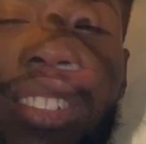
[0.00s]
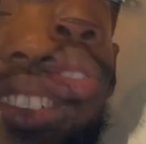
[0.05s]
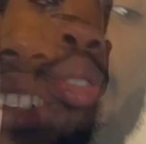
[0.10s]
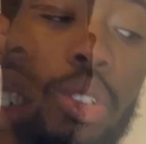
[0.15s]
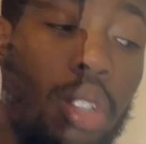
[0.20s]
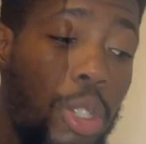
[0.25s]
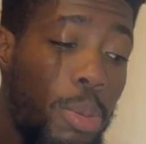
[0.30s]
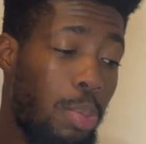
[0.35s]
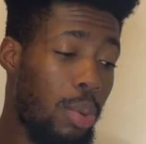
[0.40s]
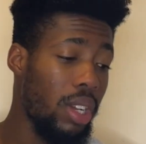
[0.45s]
So
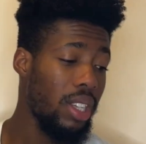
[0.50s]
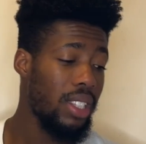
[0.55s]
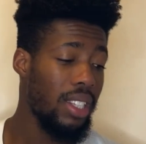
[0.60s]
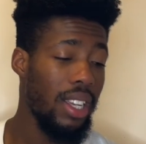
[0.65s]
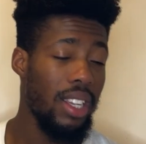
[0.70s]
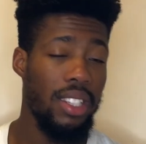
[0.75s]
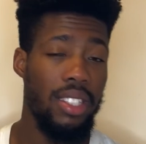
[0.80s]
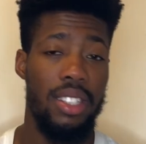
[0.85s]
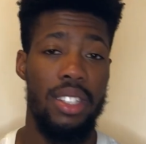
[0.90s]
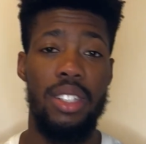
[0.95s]
the spray
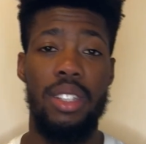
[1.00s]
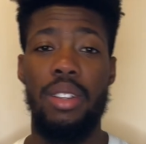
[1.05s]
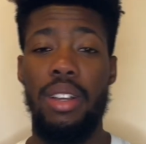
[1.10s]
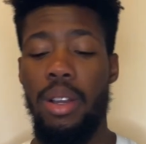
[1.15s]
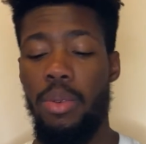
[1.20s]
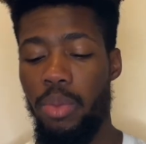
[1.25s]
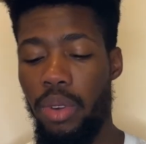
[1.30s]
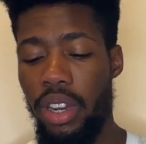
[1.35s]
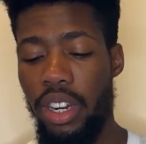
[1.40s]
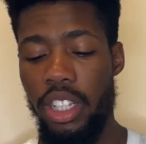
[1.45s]
test,
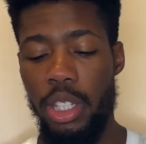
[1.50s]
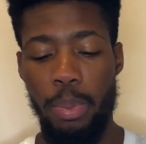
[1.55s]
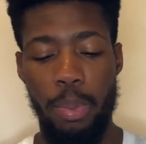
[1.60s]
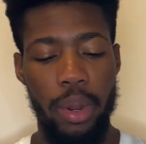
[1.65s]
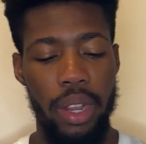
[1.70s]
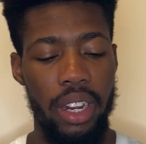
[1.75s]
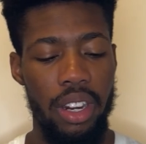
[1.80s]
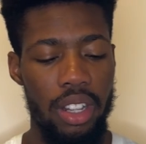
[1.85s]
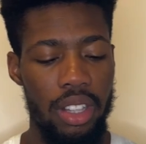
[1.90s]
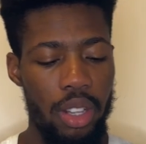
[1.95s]
we're gonna
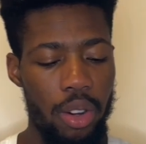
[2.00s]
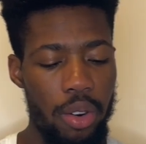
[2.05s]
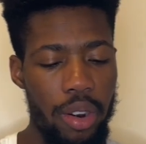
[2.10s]
spray it on the